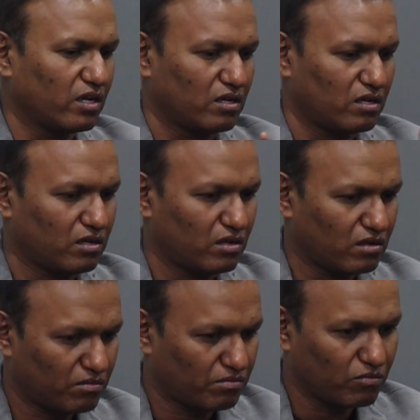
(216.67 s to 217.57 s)

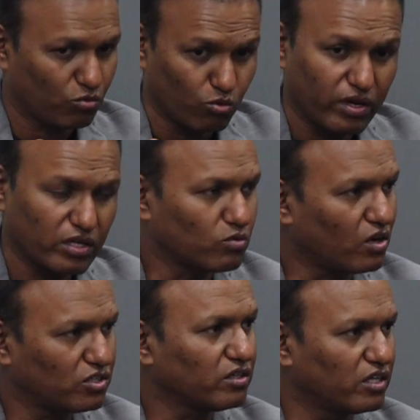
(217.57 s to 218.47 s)
whoever is
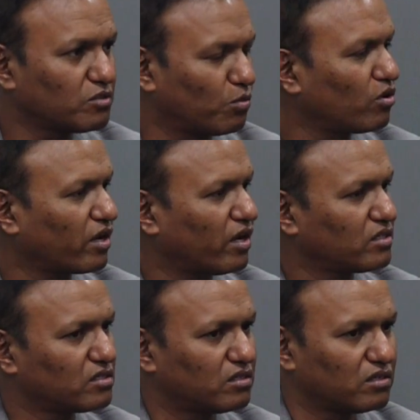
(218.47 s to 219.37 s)
watching this
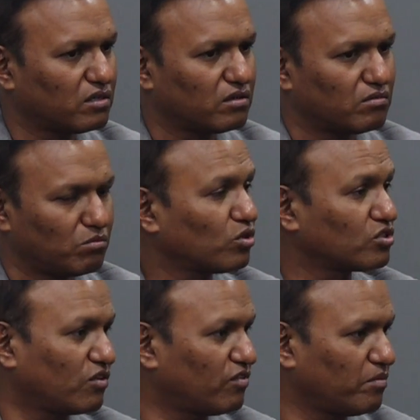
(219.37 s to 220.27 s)
podcast,
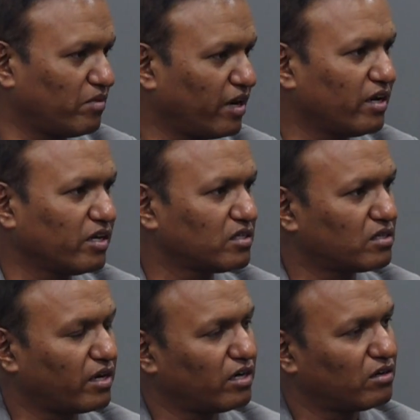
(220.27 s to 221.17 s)
most of them
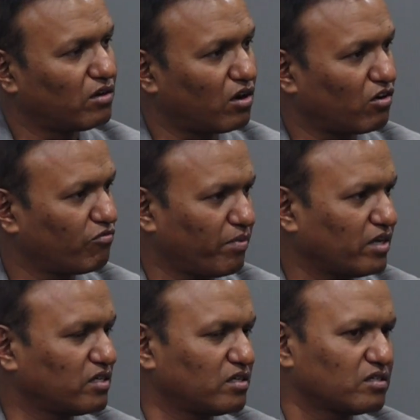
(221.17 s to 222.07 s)
dentists and a lot of
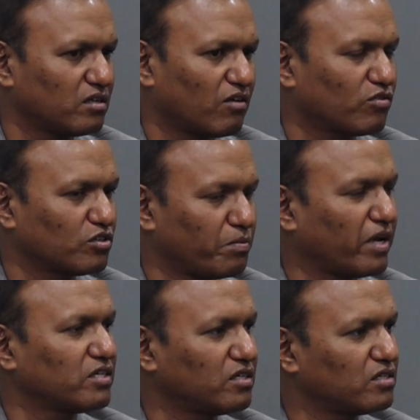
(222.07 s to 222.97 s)
patients. Of course,
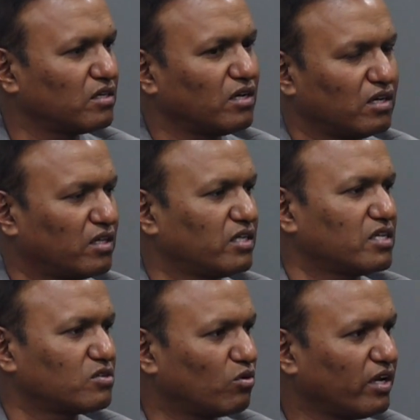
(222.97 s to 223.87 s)
patients, they
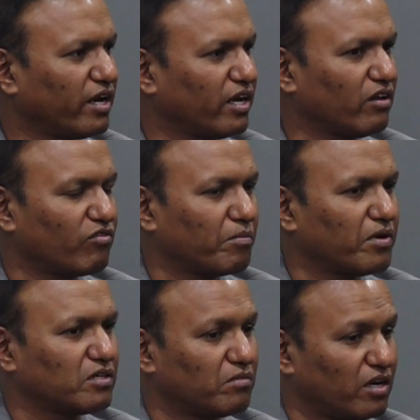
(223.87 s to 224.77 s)
just only get
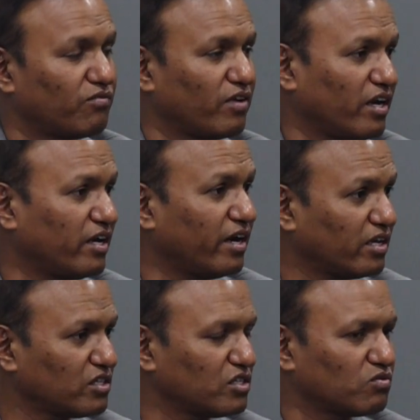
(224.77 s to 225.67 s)
information. But if any
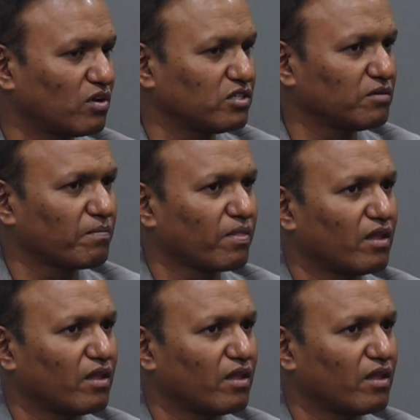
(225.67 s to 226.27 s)
dentist is watching,